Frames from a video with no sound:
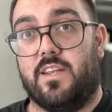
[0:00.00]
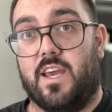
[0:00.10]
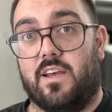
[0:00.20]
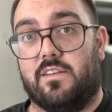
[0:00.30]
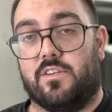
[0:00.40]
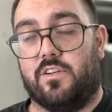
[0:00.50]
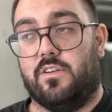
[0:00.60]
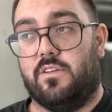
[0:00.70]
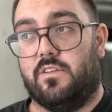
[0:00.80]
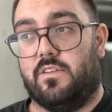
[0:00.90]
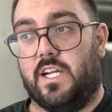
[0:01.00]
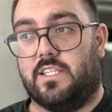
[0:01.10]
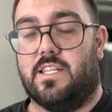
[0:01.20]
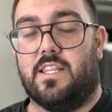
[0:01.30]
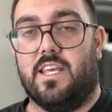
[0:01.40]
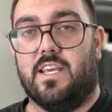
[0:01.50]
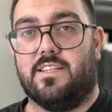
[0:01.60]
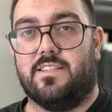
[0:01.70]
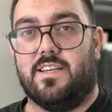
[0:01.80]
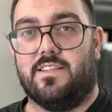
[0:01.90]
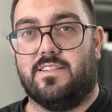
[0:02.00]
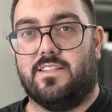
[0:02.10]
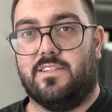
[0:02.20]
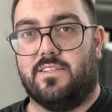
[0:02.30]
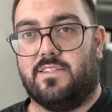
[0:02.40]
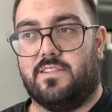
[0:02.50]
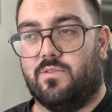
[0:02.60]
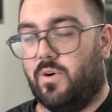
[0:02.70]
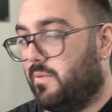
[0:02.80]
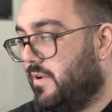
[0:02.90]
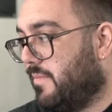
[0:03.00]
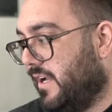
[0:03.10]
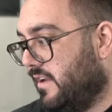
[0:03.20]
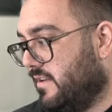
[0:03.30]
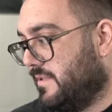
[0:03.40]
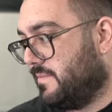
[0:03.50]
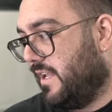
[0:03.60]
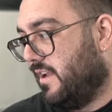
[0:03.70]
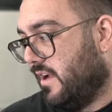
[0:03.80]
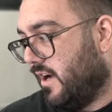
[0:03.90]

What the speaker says: Yeah, so that's the thing is there's quite a bit of money to be spent.